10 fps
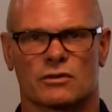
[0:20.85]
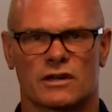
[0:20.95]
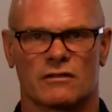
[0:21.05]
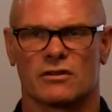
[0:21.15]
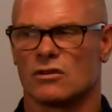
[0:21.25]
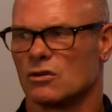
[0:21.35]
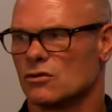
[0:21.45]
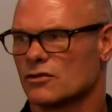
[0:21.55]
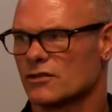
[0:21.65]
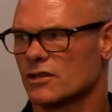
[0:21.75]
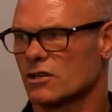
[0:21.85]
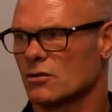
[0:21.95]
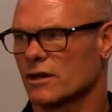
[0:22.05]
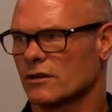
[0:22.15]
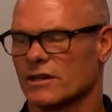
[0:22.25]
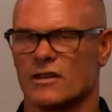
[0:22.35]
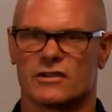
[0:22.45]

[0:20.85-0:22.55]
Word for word: We'll cover those here quickly.